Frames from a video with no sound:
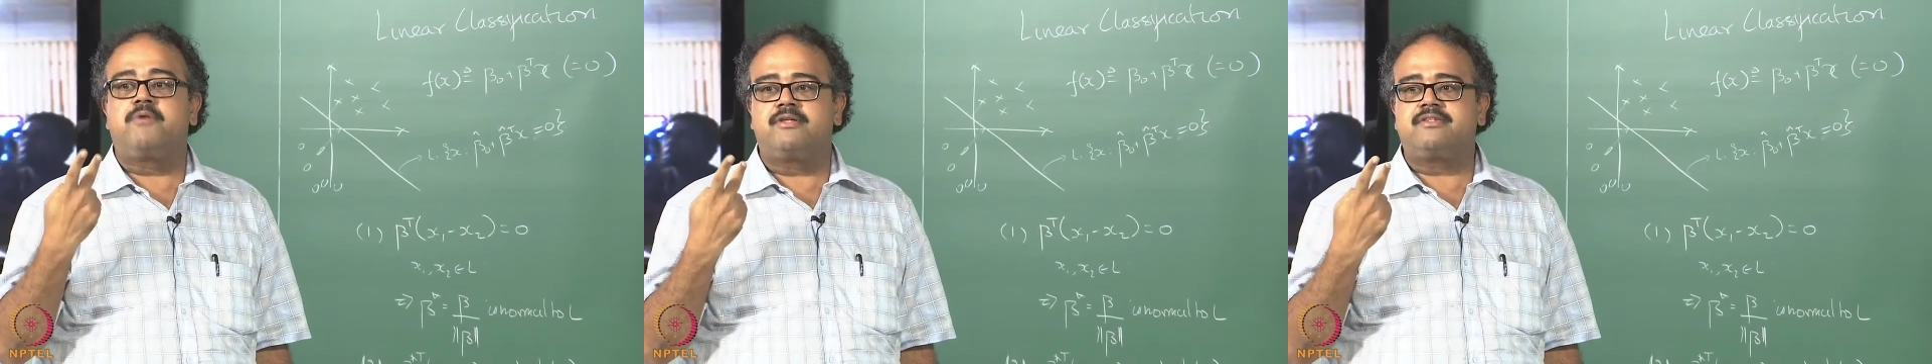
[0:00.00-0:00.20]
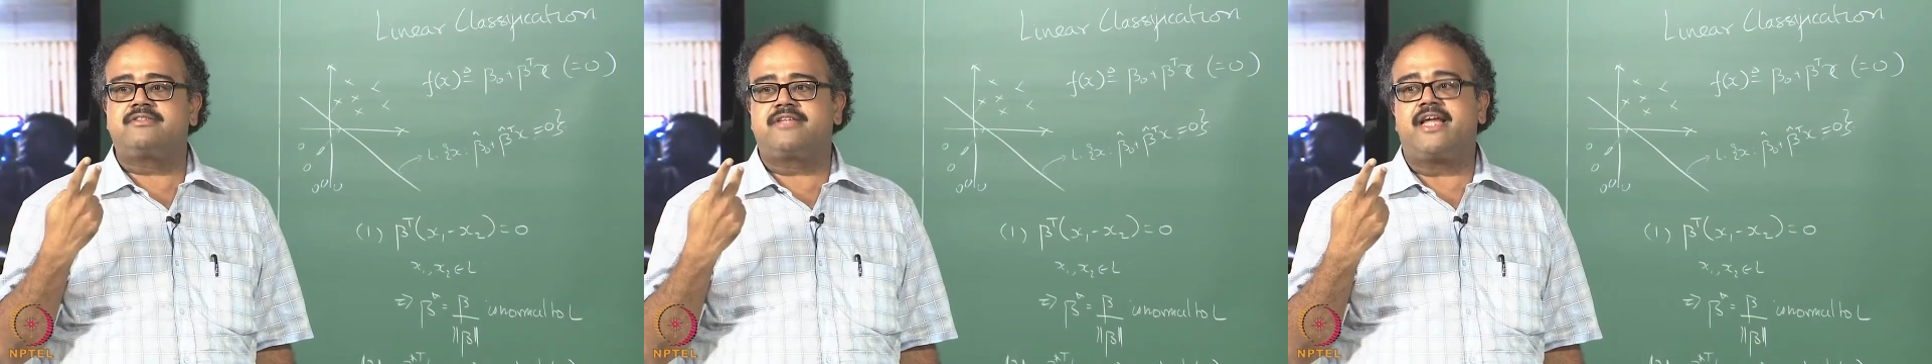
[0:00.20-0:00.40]

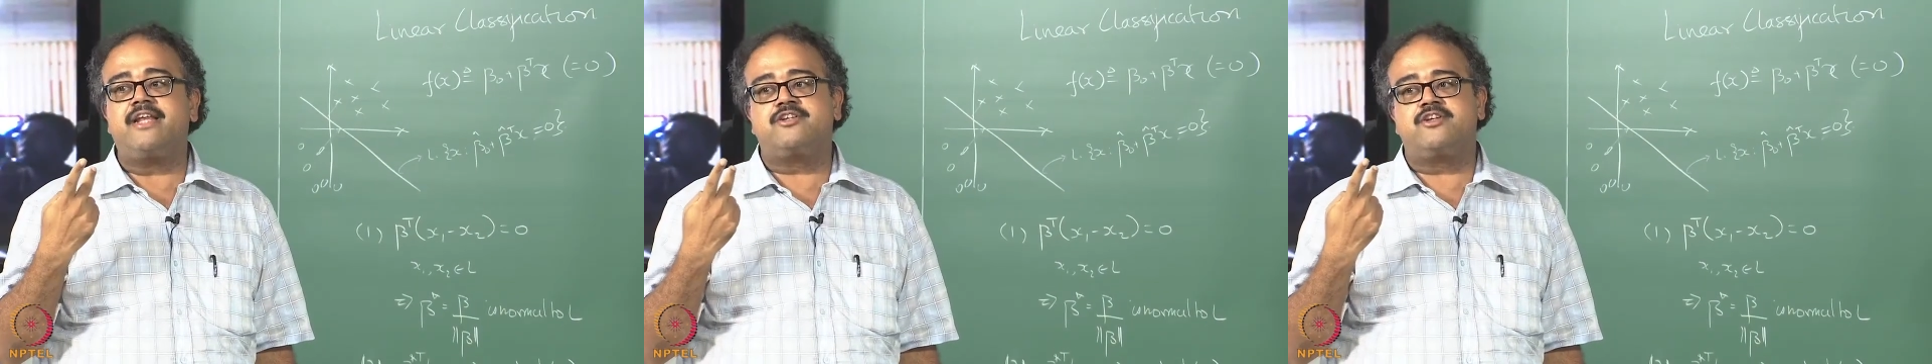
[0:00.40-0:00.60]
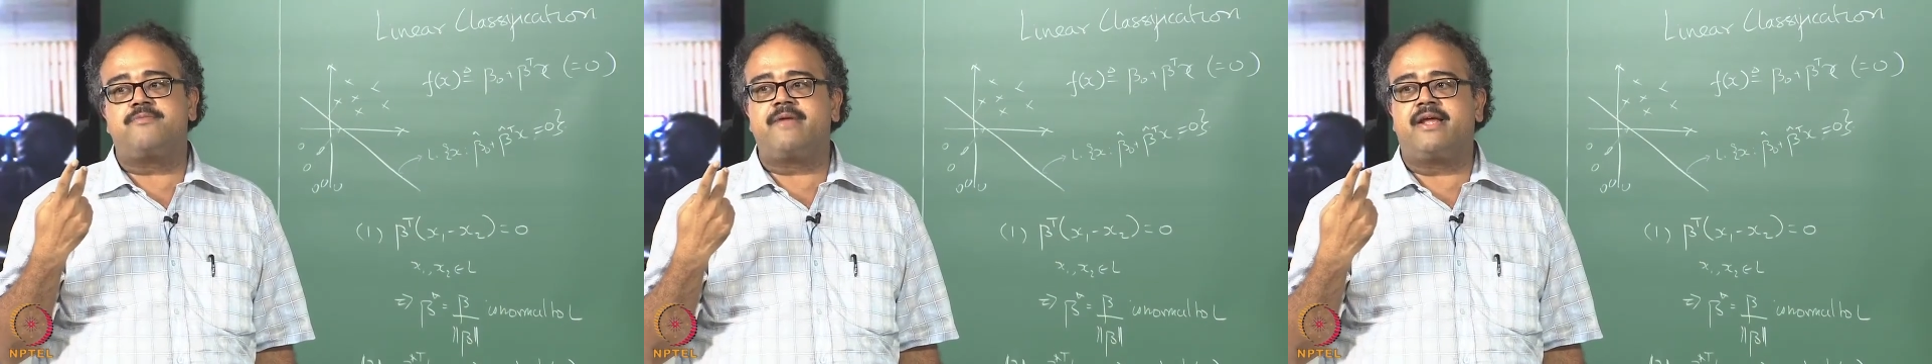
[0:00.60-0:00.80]
both
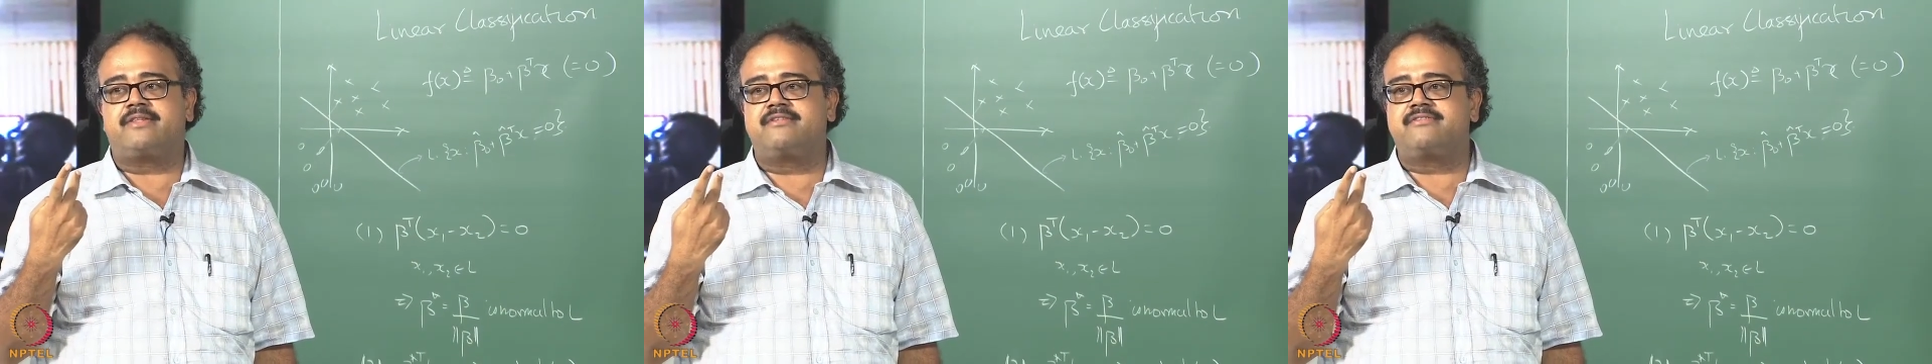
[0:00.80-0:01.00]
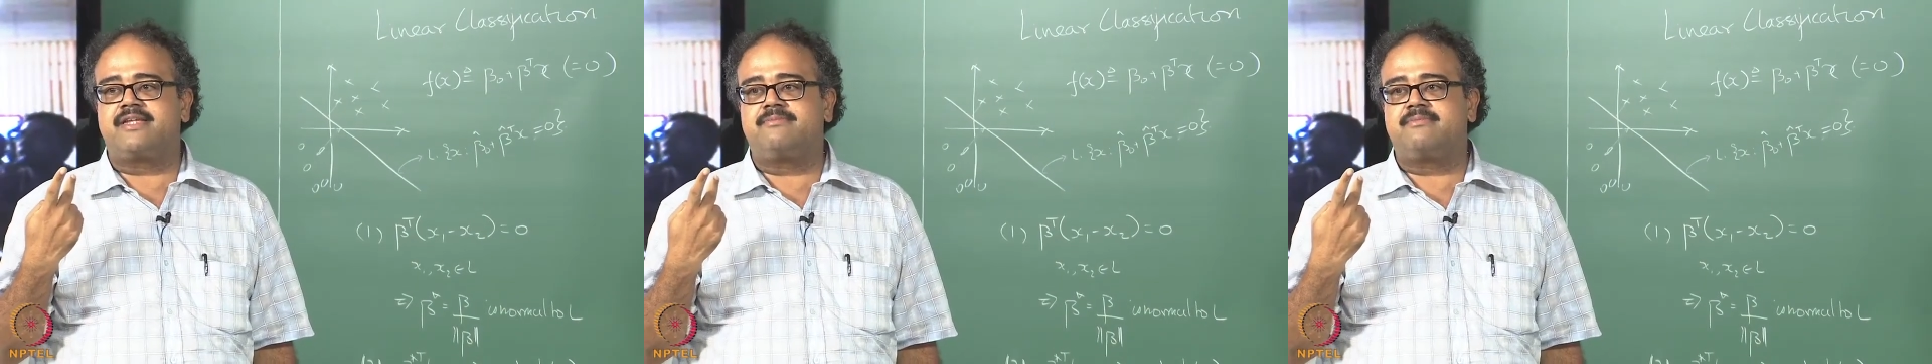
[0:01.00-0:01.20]
sides should be at
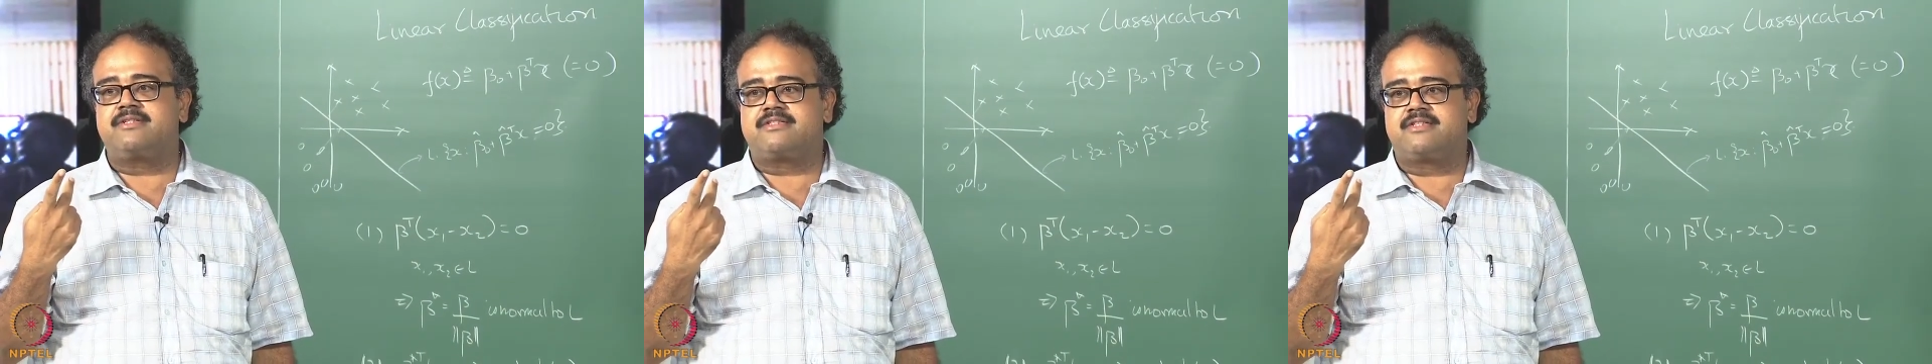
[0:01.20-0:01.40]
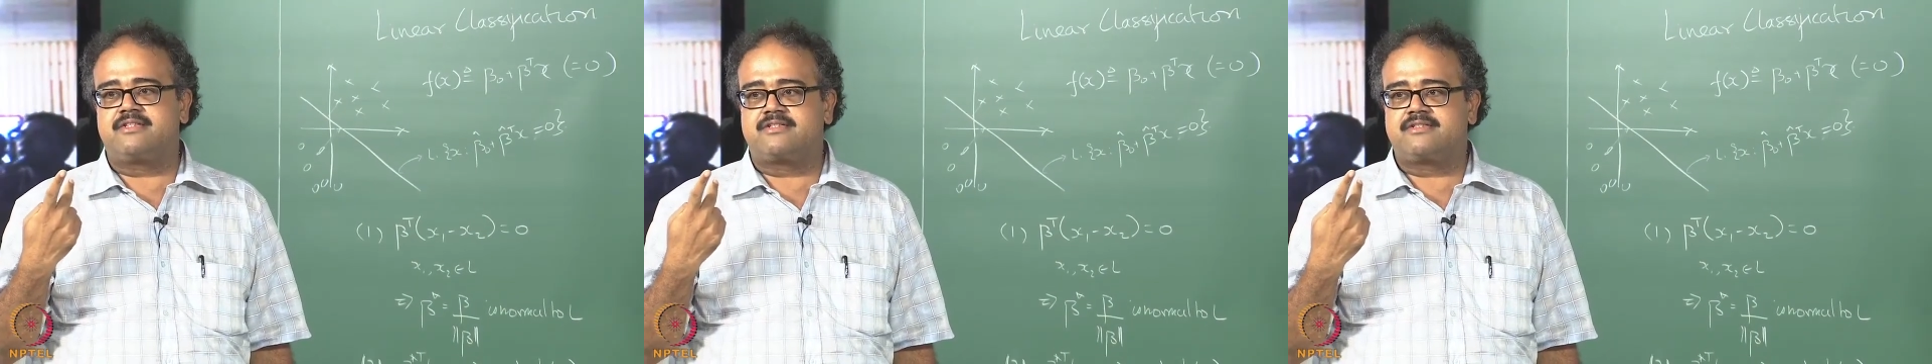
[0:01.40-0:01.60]
the same
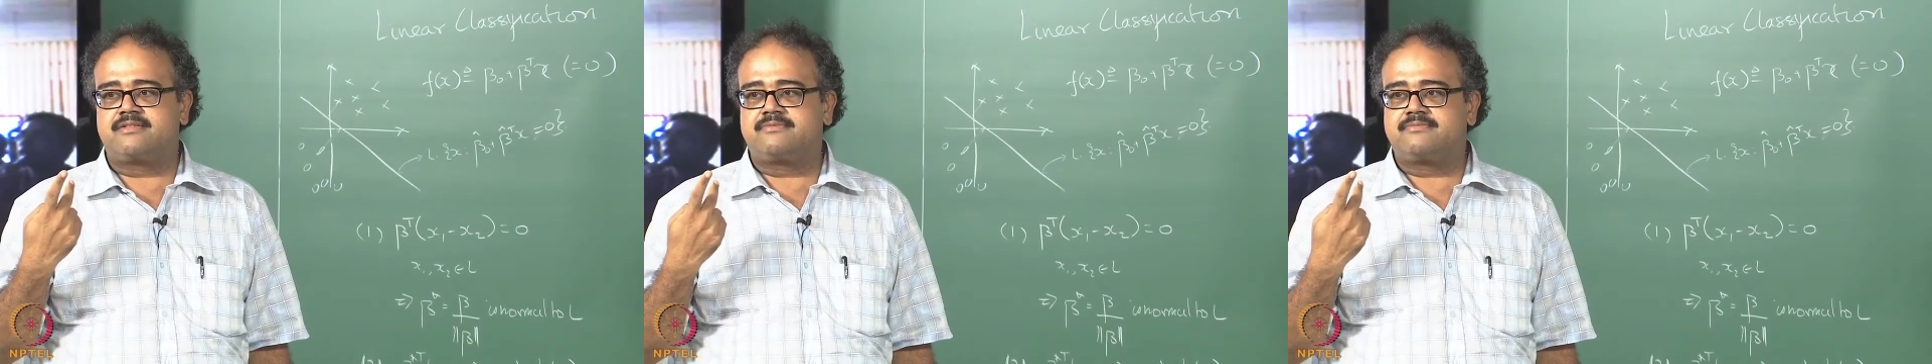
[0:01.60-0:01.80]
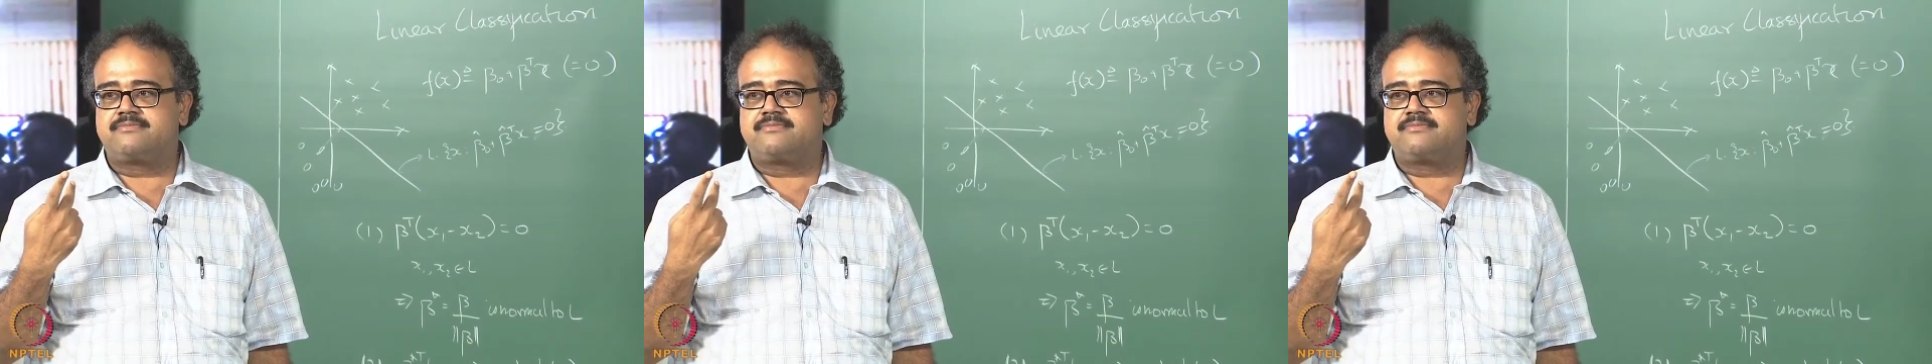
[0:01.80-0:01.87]
distance,